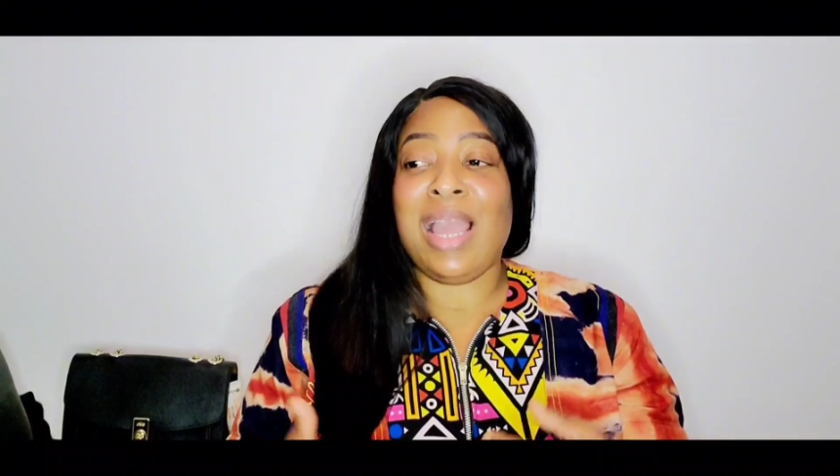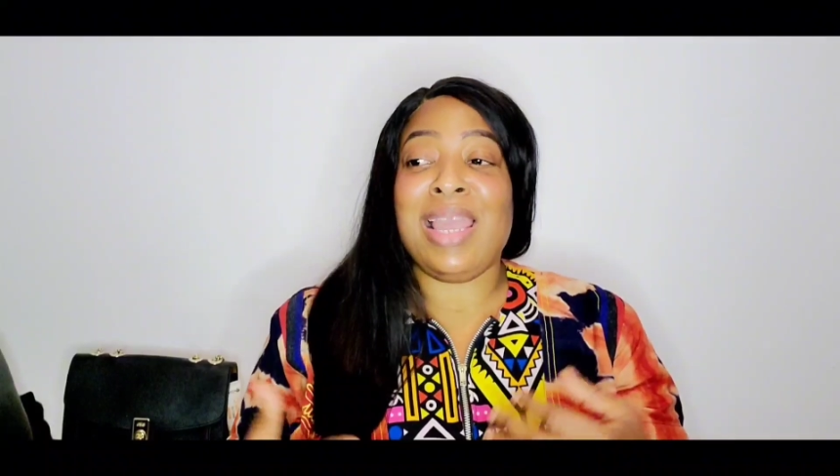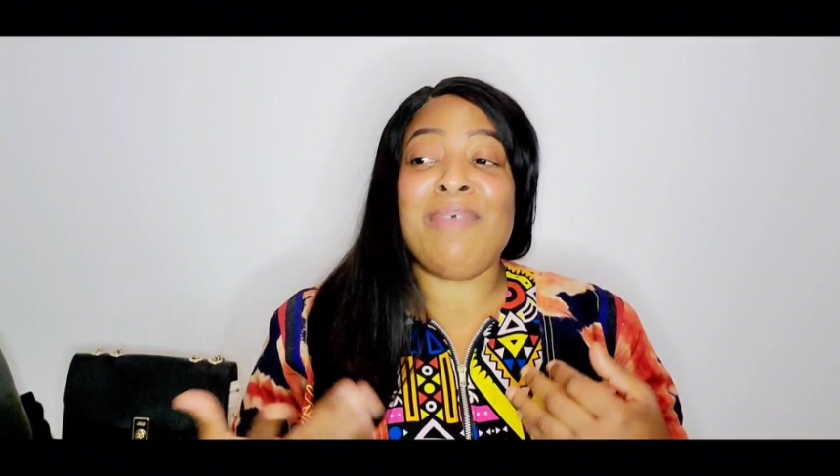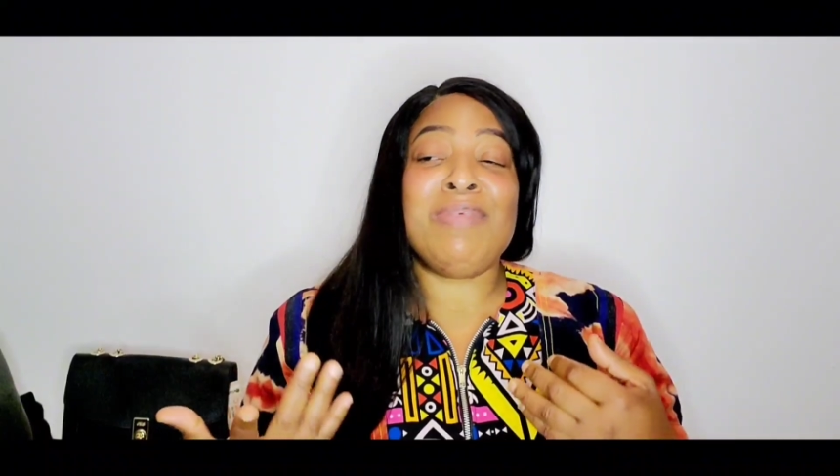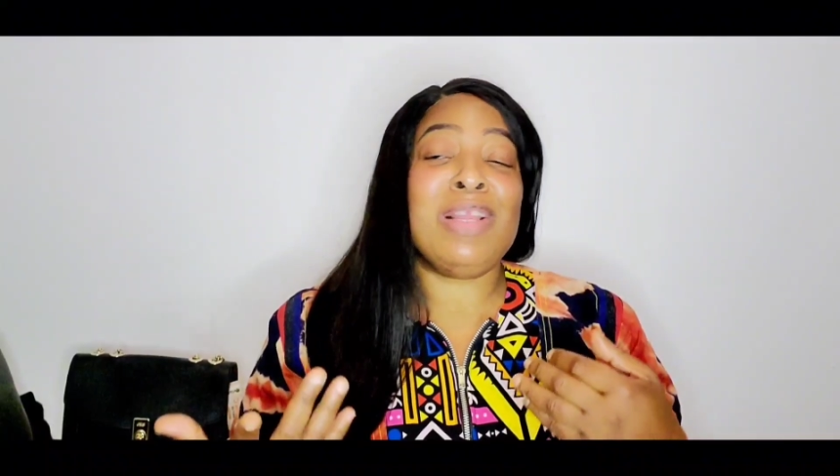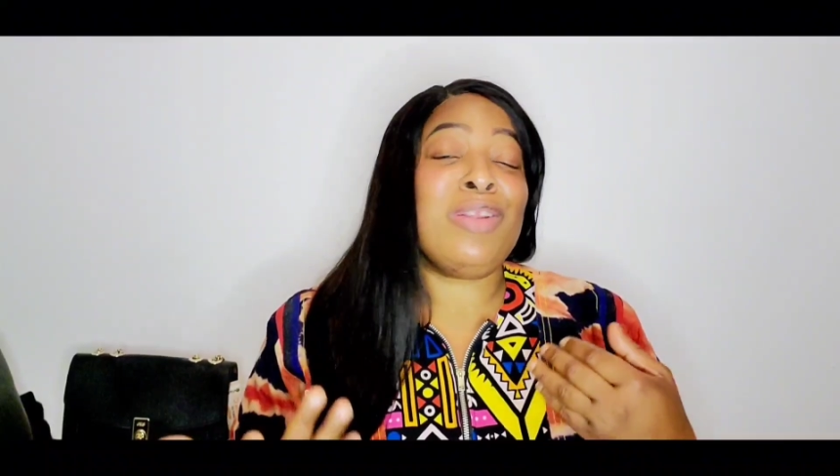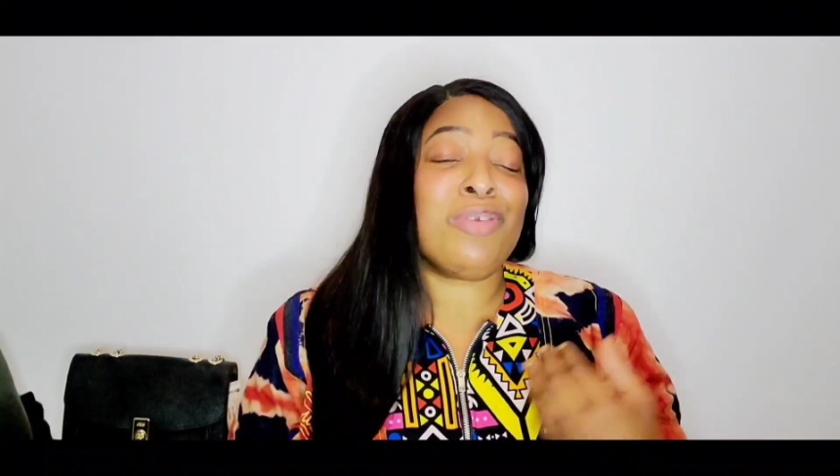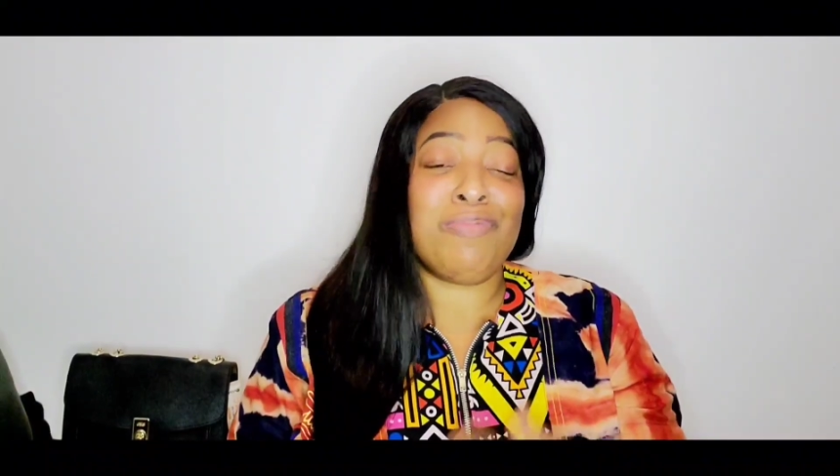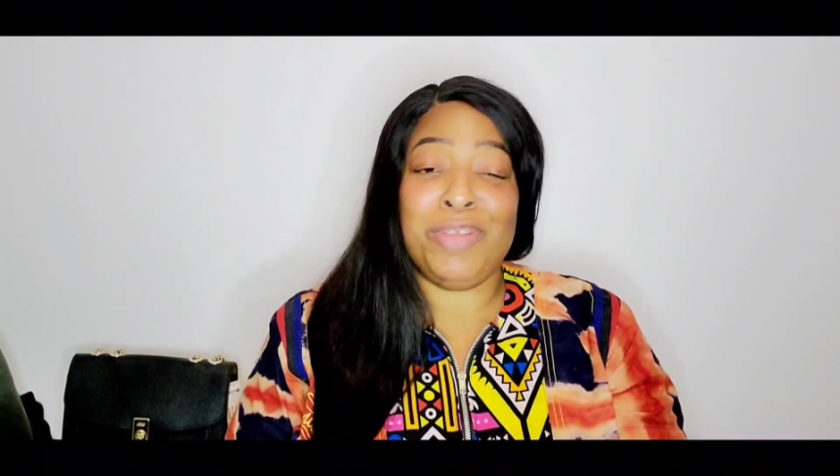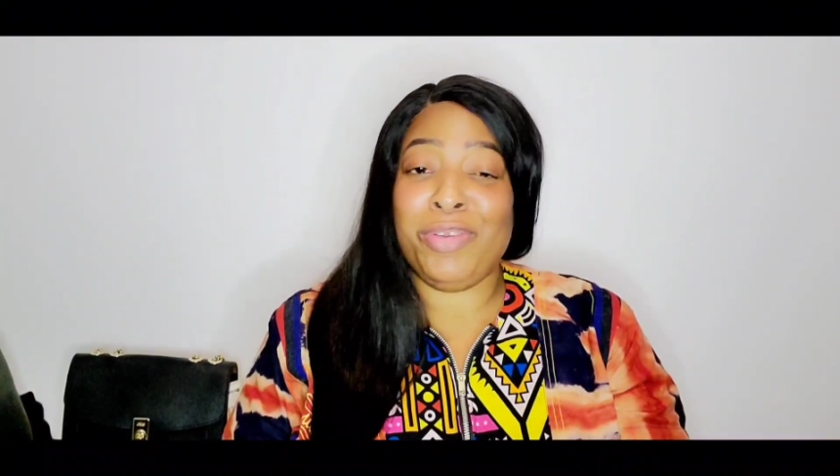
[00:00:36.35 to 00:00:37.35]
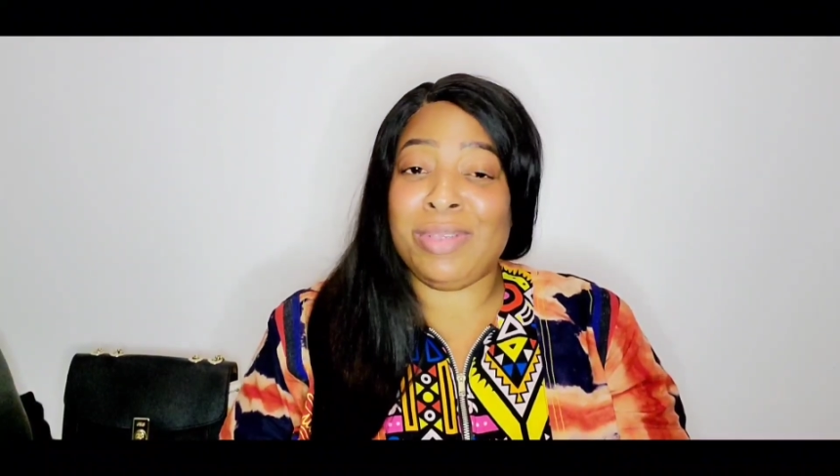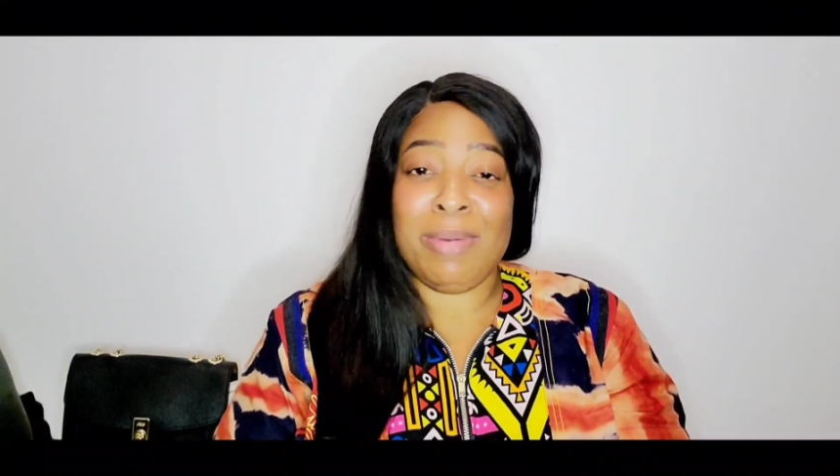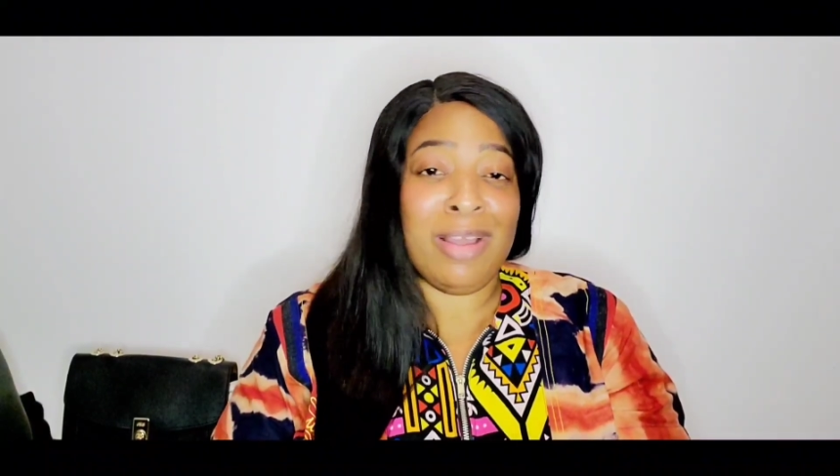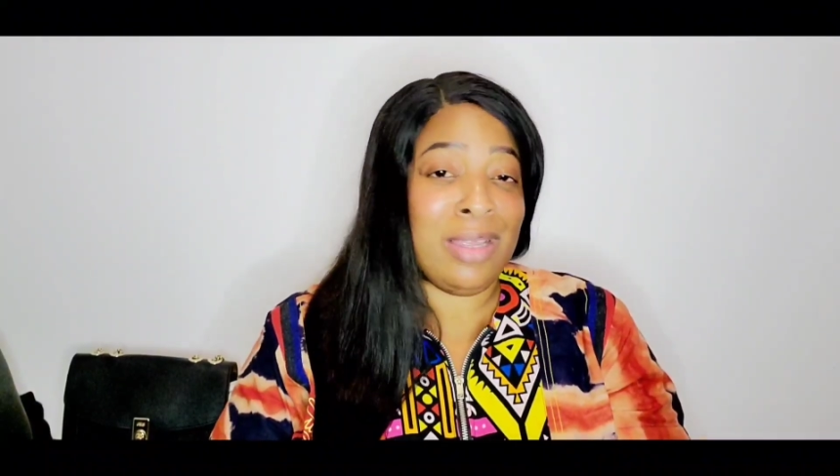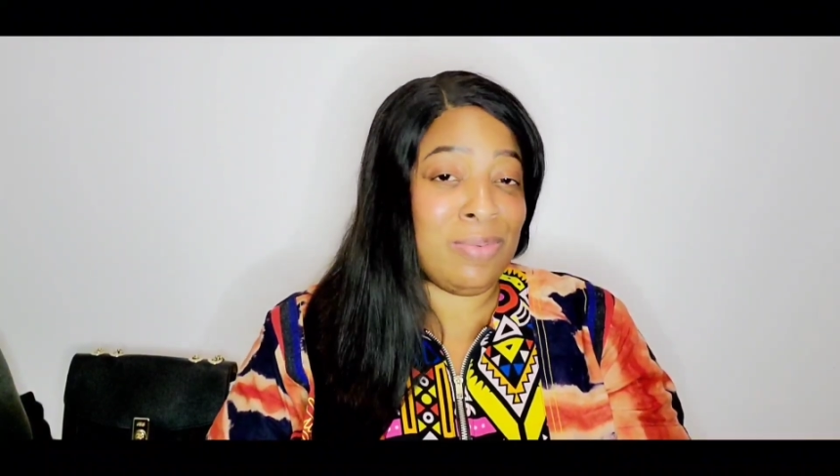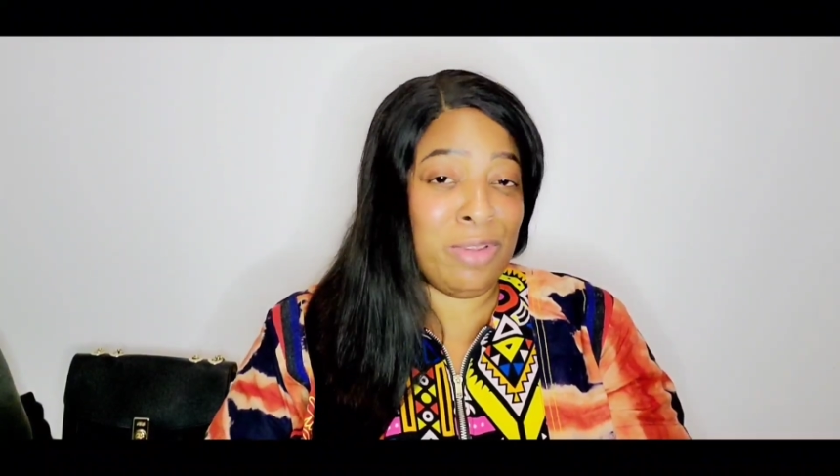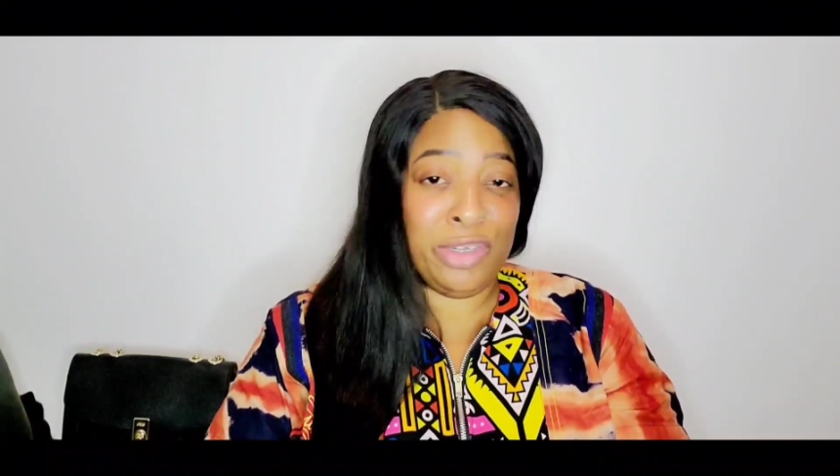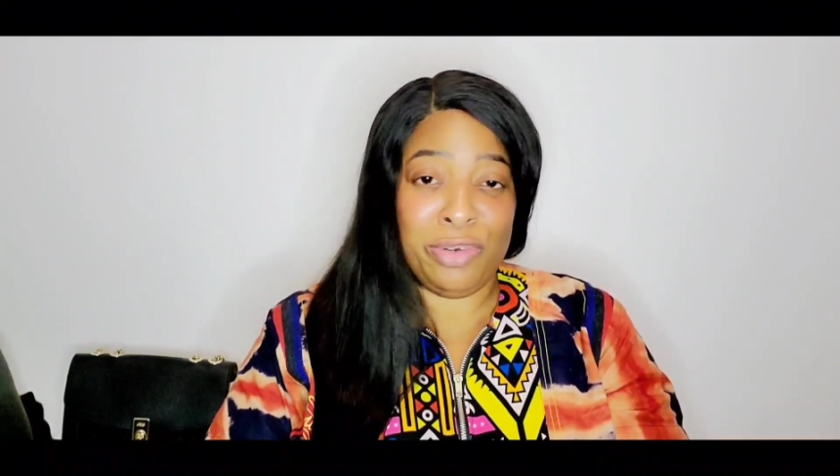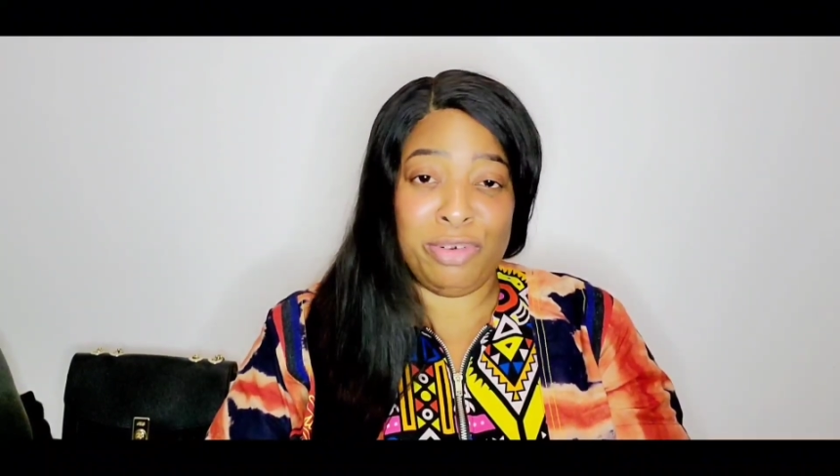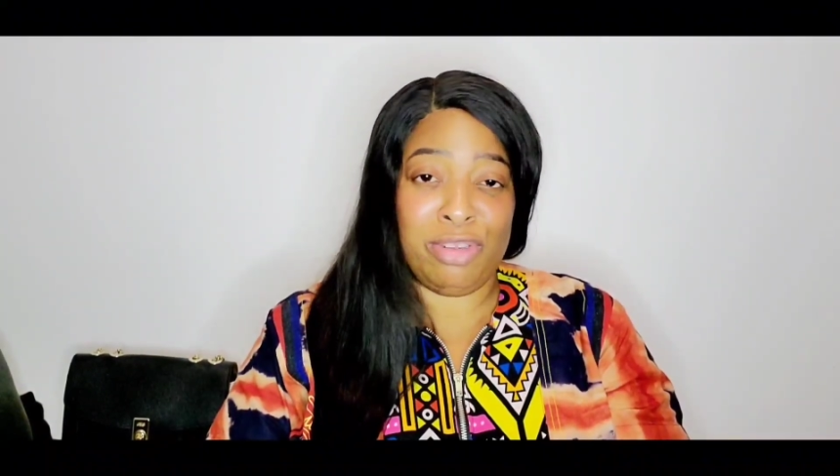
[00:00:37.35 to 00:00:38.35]
I have a lot of videos about
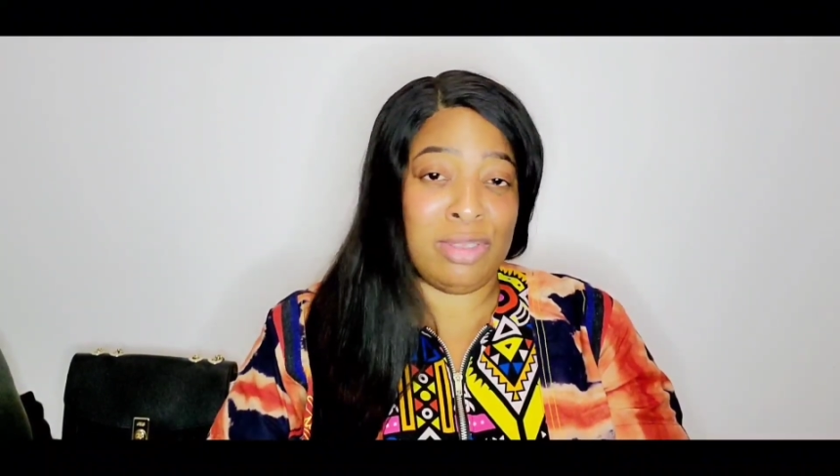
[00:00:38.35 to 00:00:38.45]
exfoliation